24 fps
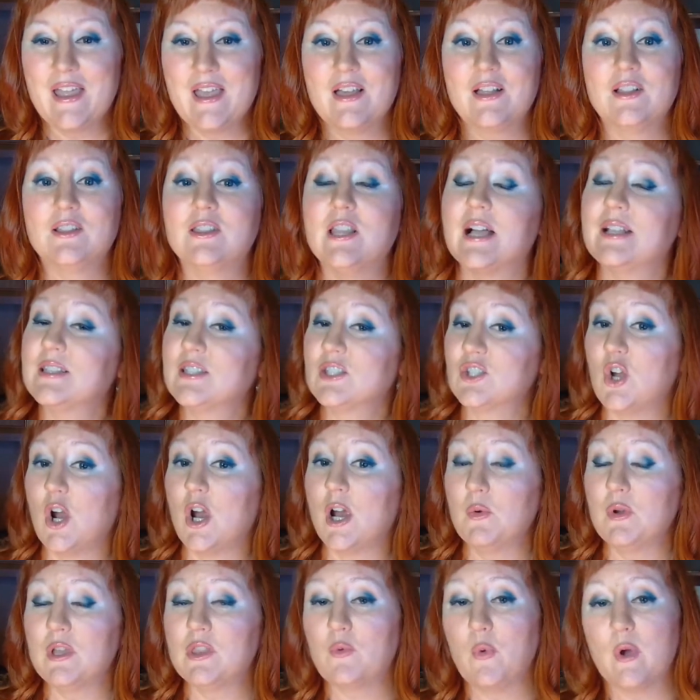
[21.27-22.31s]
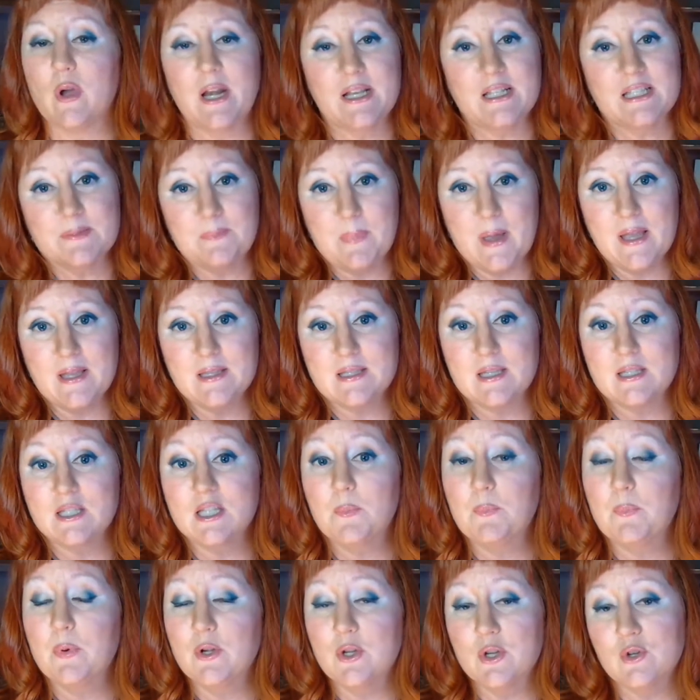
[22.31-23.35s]
let's start with what I spent
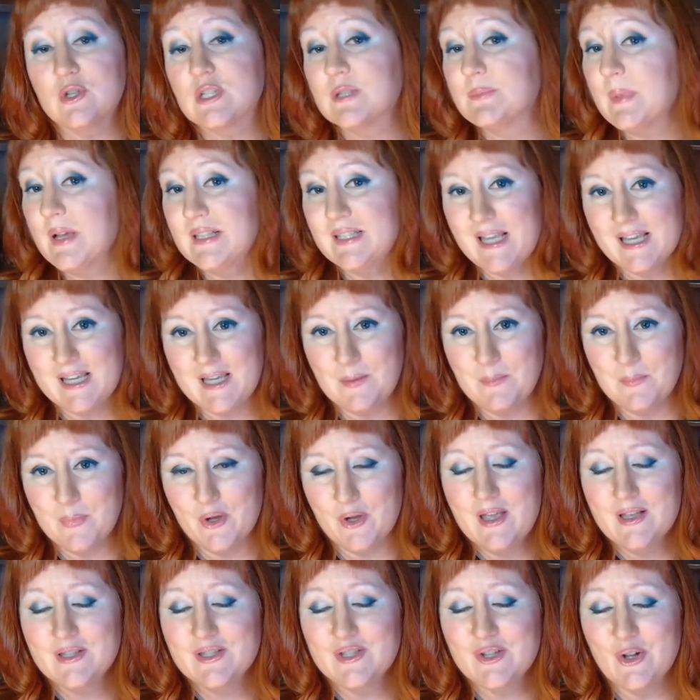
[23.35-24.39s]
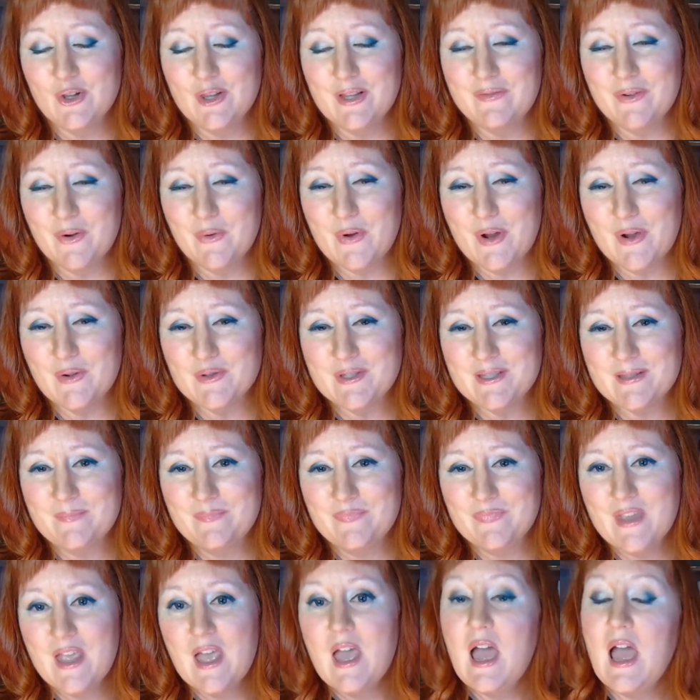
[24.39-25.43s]
to produce my second book, Soul of a Rose.
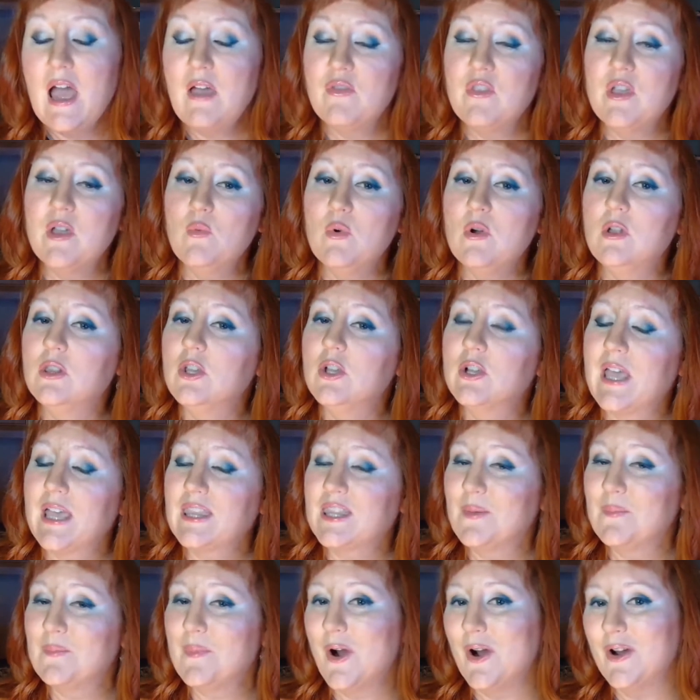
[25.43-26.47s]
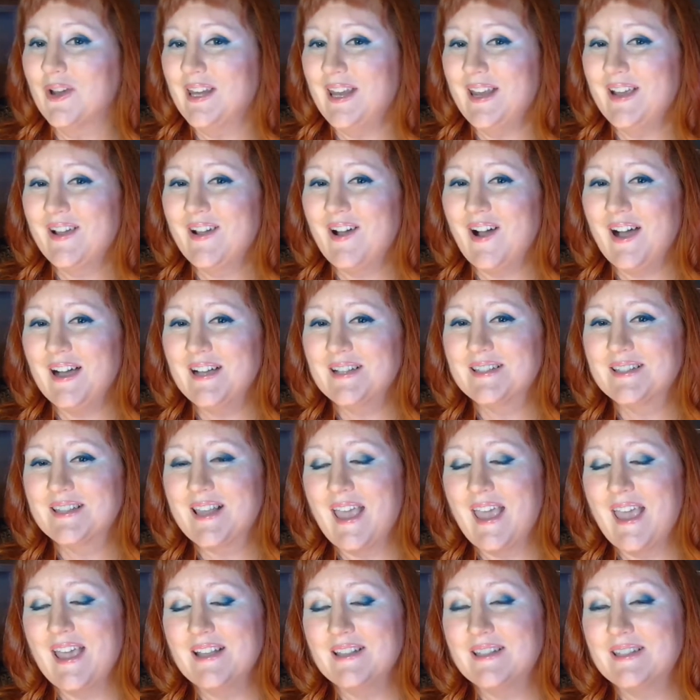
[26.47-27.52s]
And then we'll look at the marketing costs
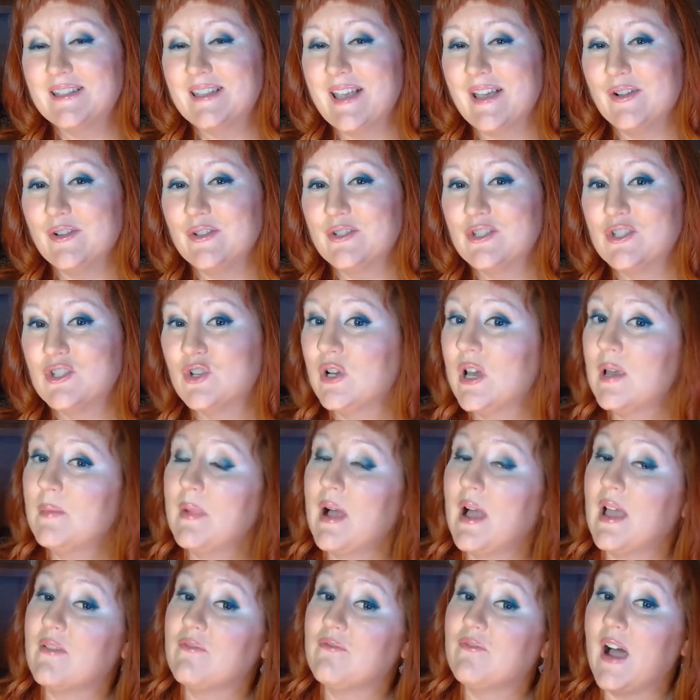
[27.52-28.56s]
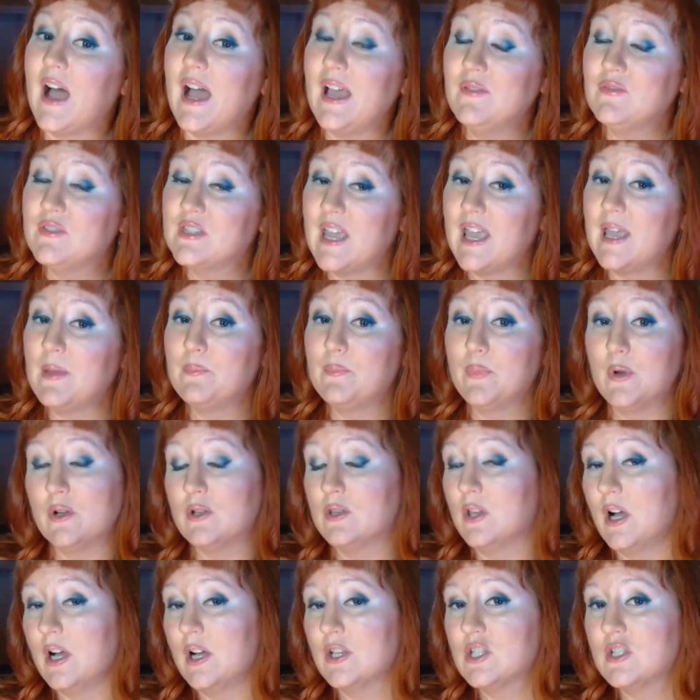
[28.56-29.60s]
and sales during my 5-day
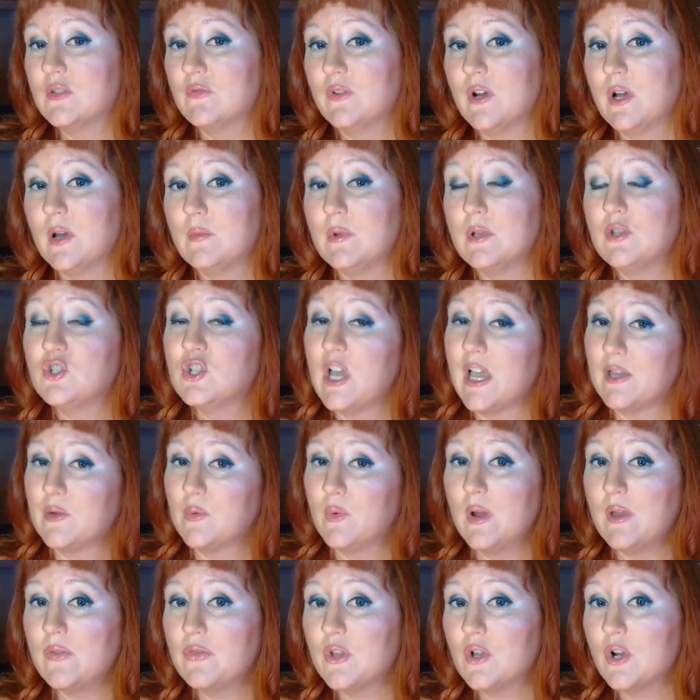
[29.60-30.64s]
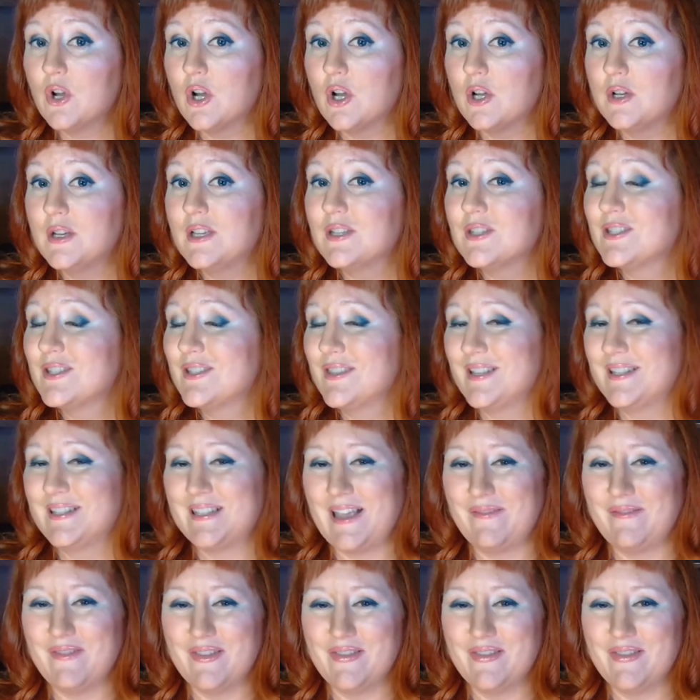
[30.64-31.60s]
book launch from January 3rd to the 7th.